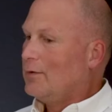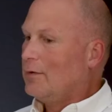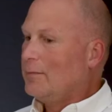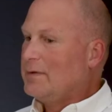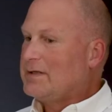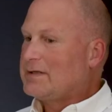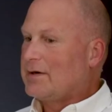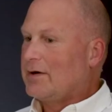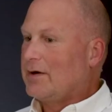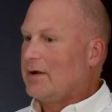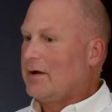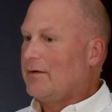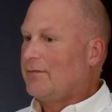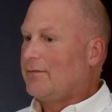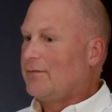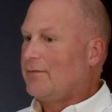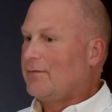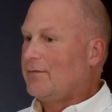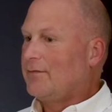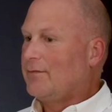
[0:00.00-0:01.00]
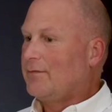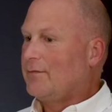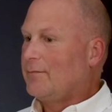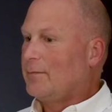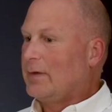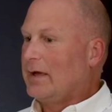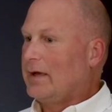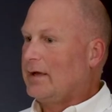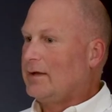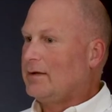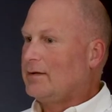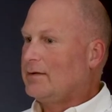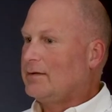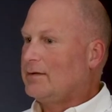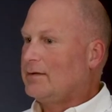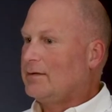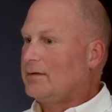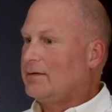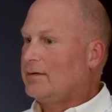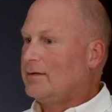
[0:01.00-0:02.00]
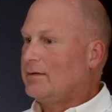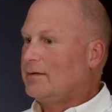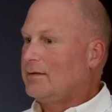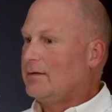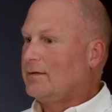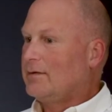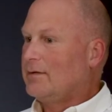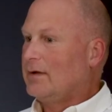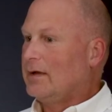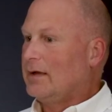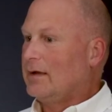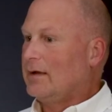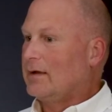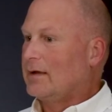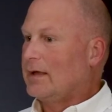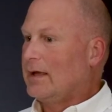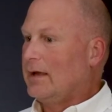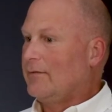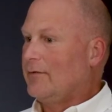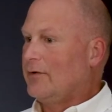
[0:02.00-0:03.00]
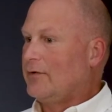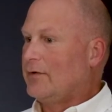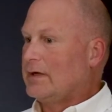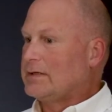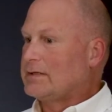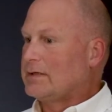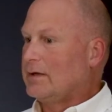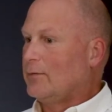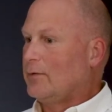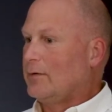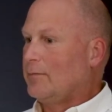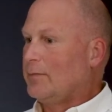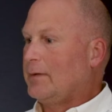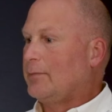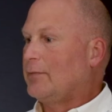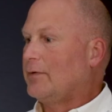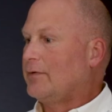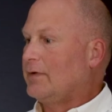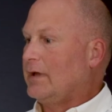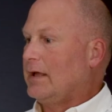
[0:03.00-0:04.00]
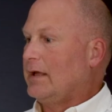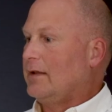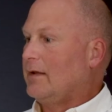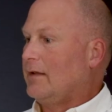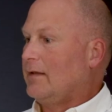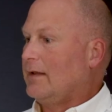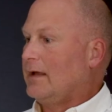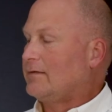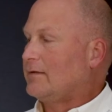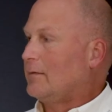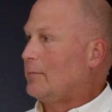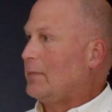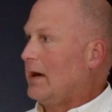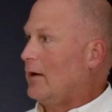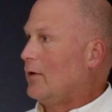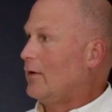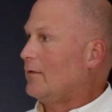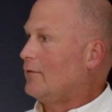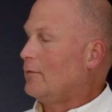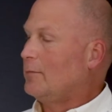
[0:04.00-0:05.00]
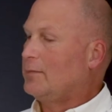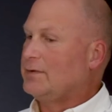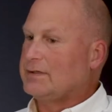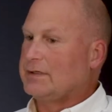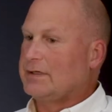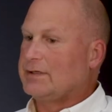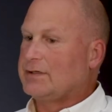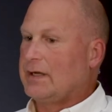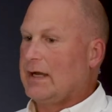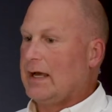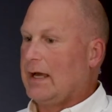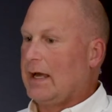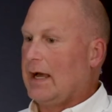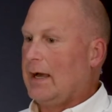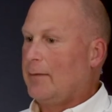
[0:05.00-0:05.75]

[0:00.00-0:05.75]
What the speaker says: Let me start off by kind of addressing when people say that that's a powerful position.